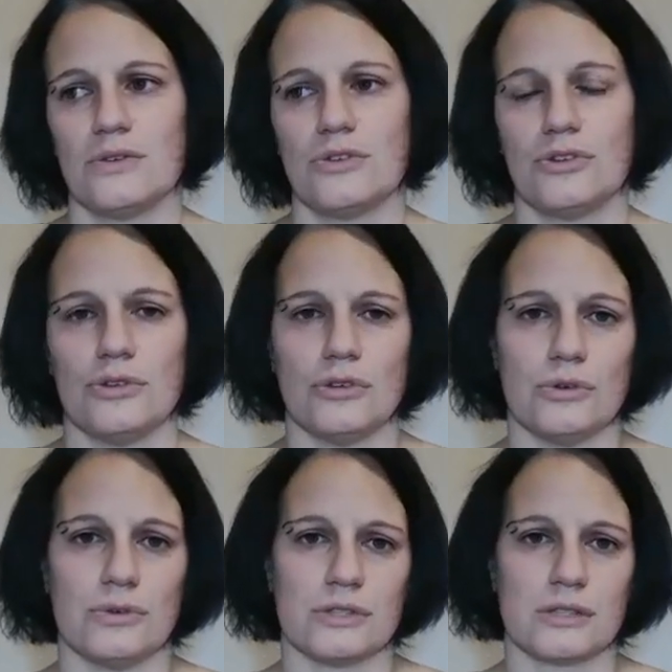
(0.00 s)
to
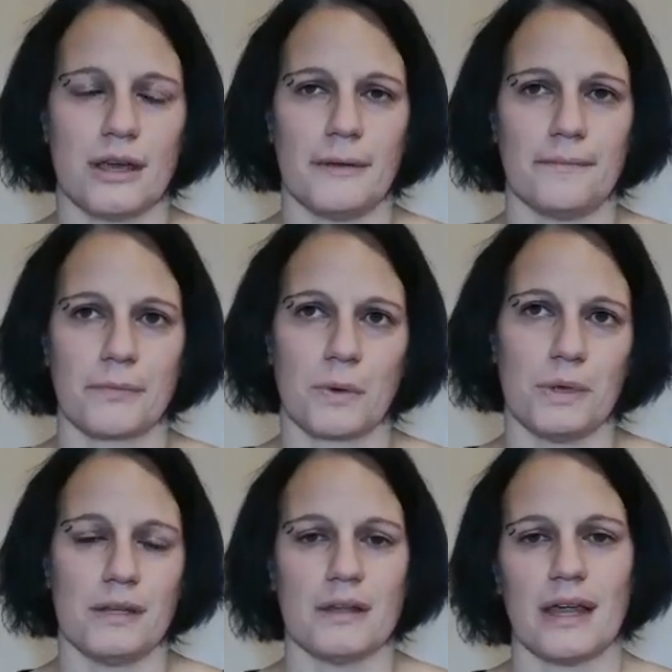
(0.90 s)
use. We
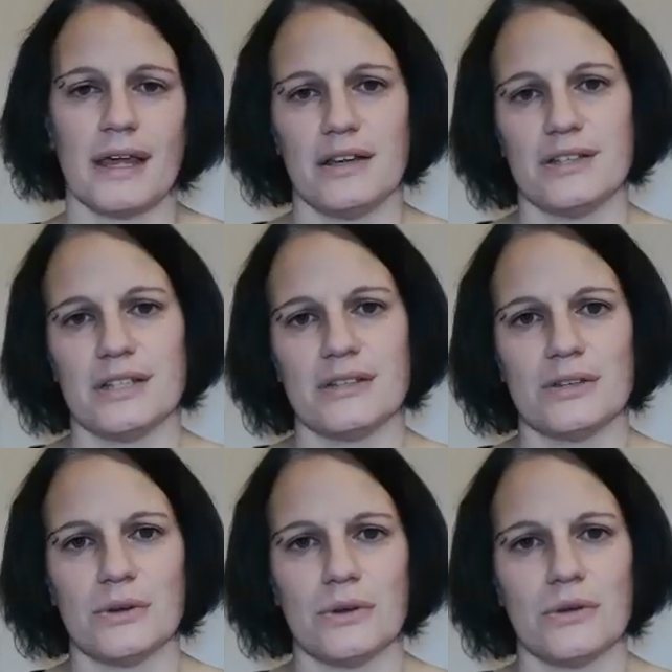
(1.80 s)
need the energy
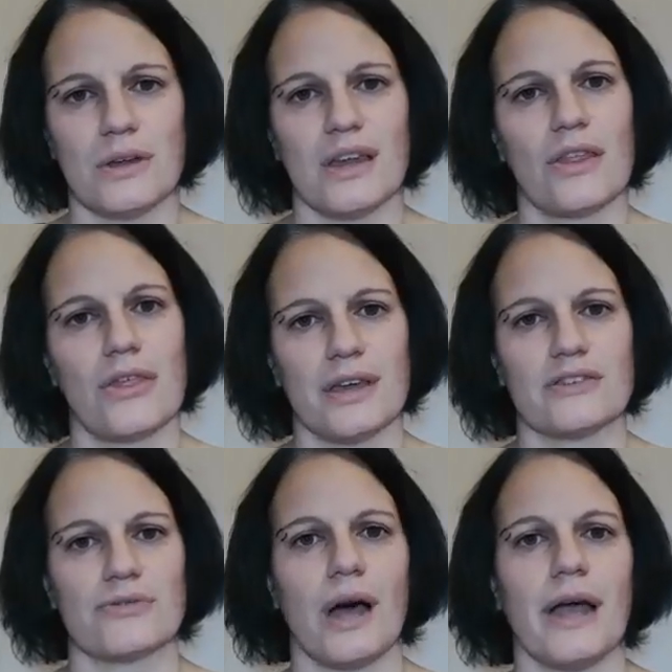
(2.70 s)
to get
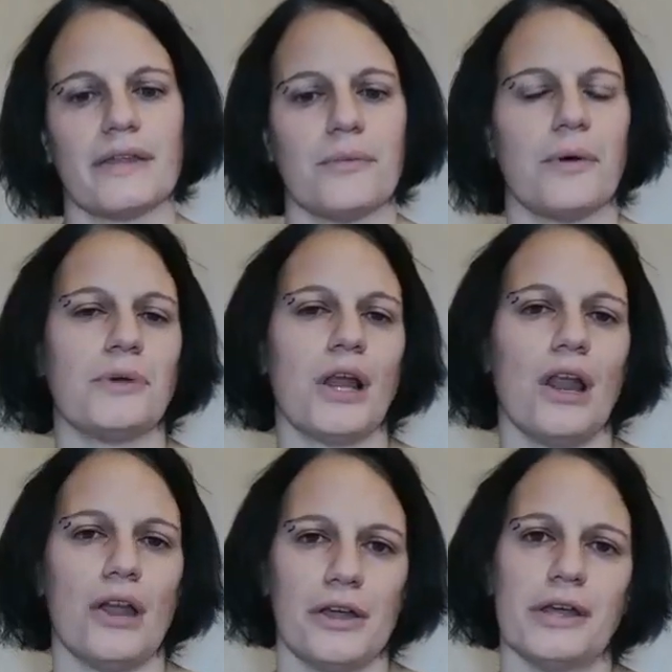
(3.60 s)
things right. And when we're
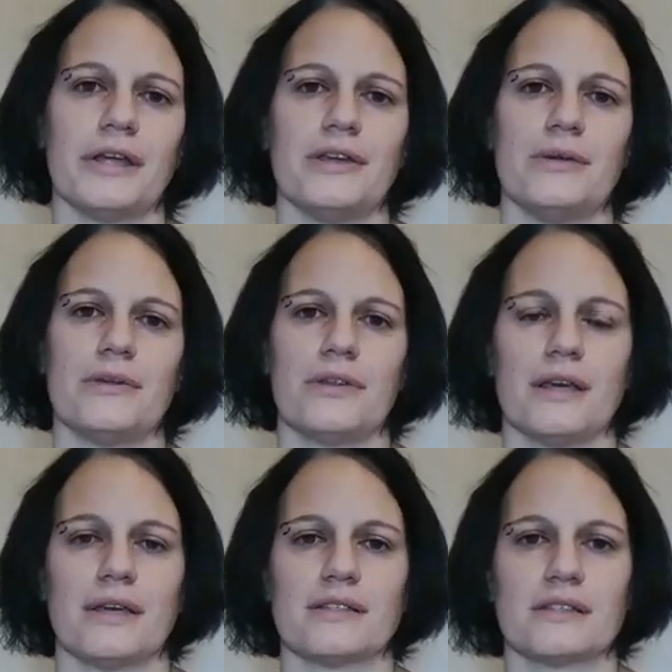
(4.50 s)
learning new
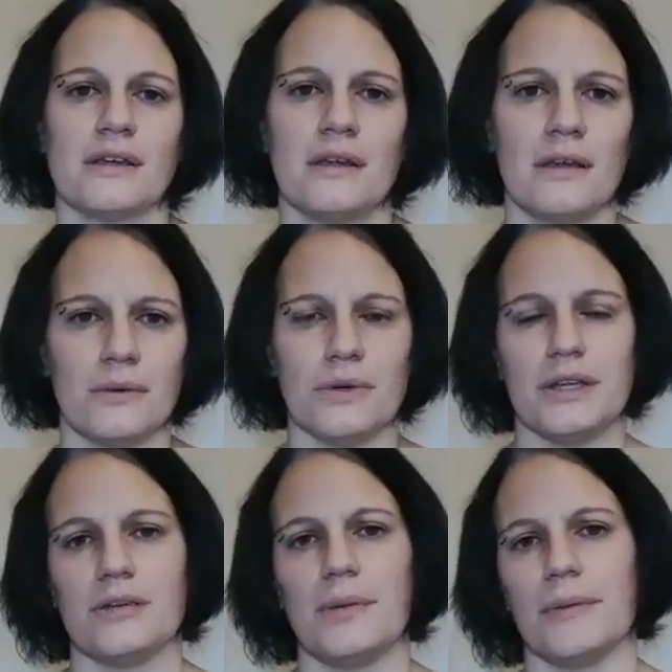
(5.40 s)
things, we need
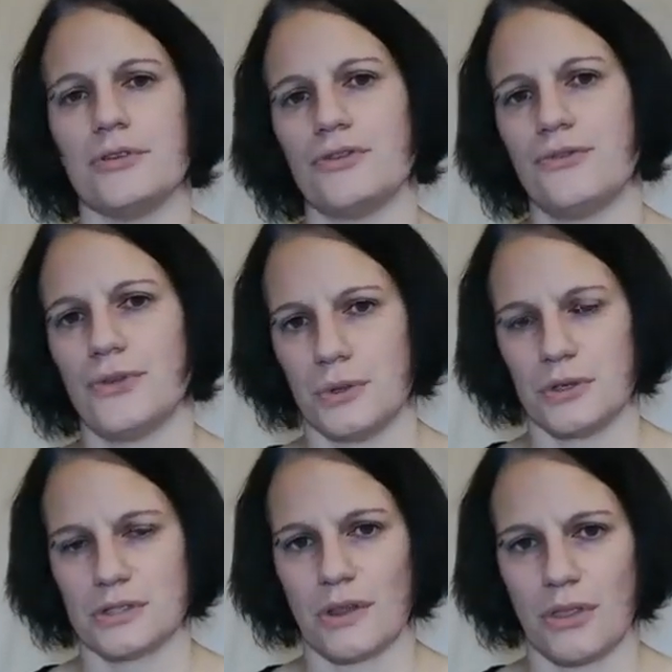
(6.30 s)
to be able to
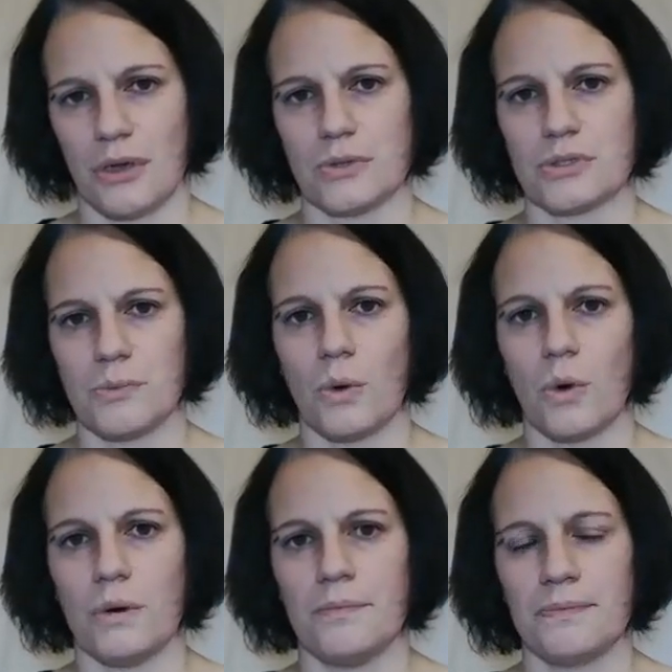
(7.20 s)
focus on those
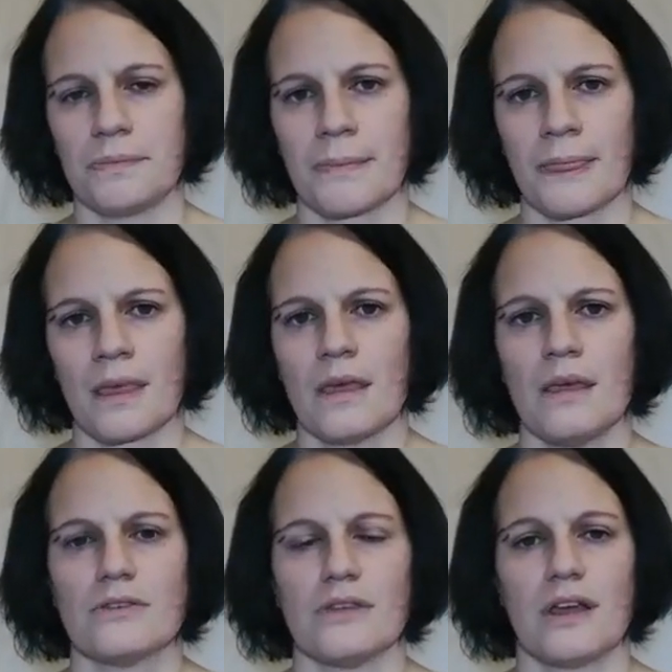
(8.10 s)
more.
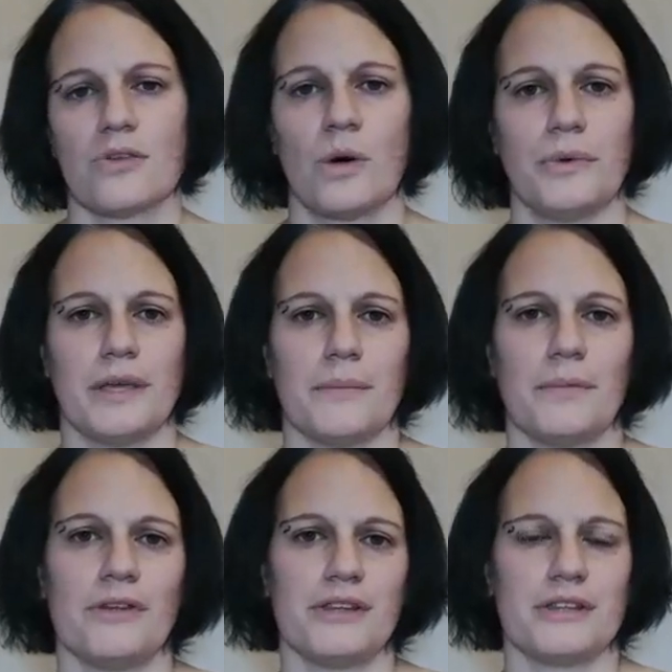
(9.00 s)
So that's why we can
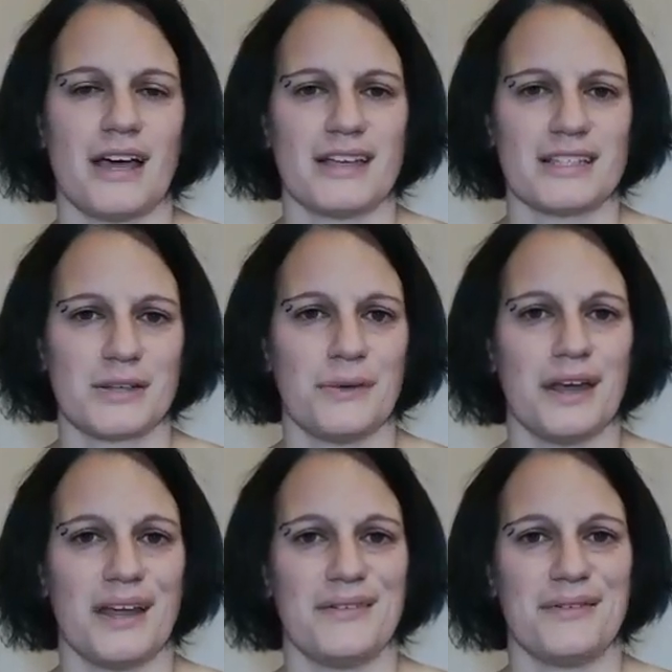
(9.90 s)
multitask
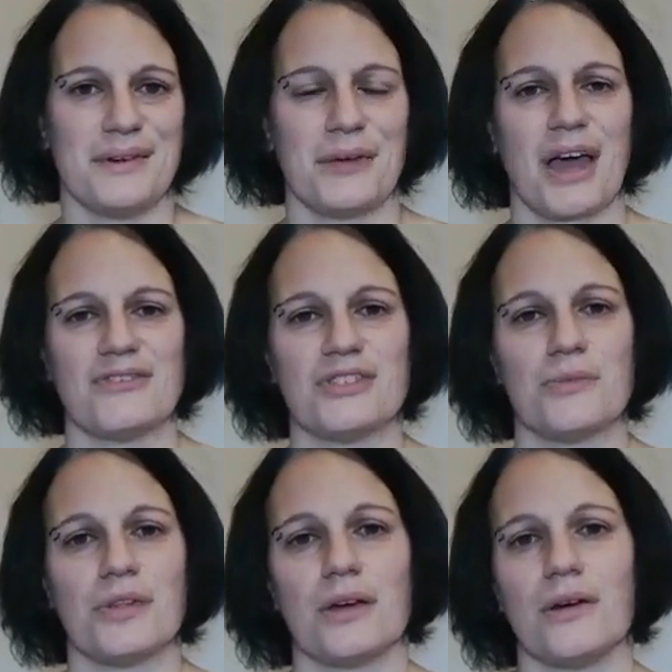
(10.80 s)
when we have
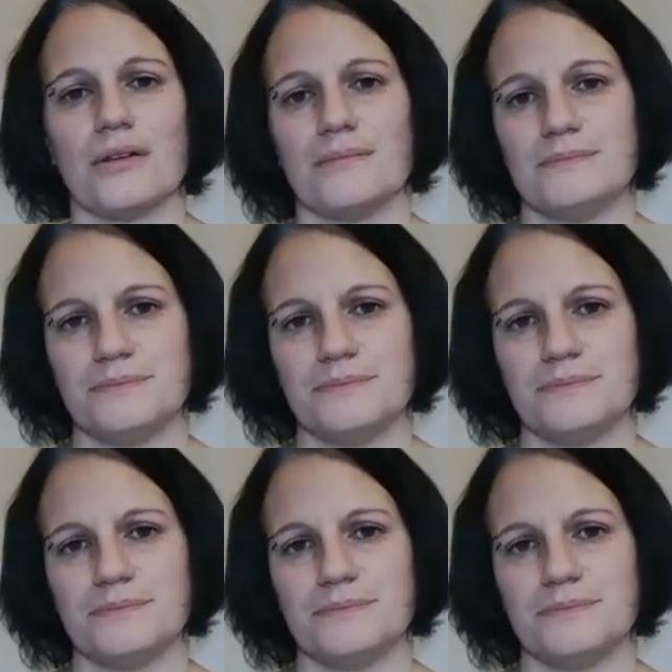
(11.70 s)
something on